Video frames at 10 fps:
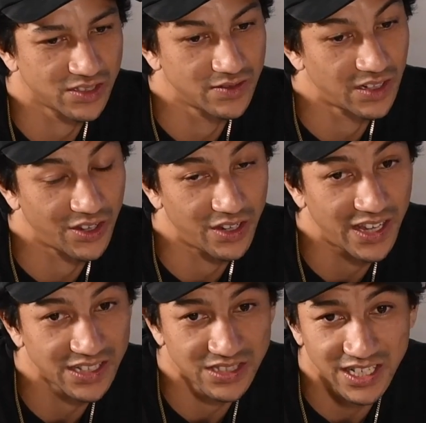on the
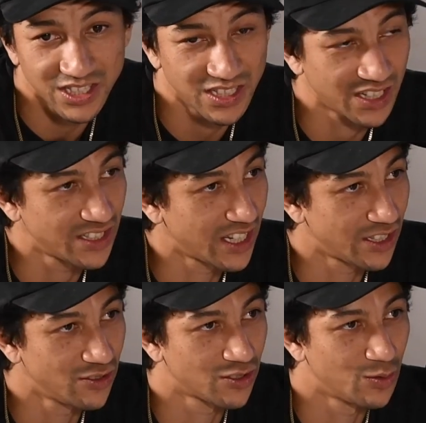next session it can take
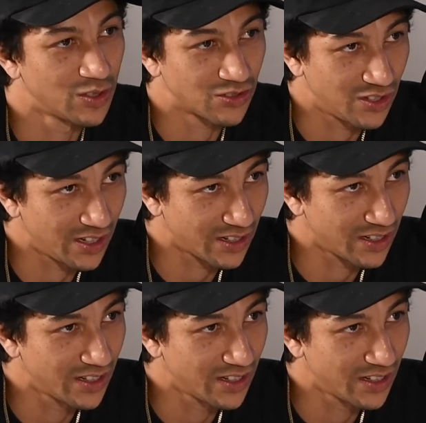you so much longer.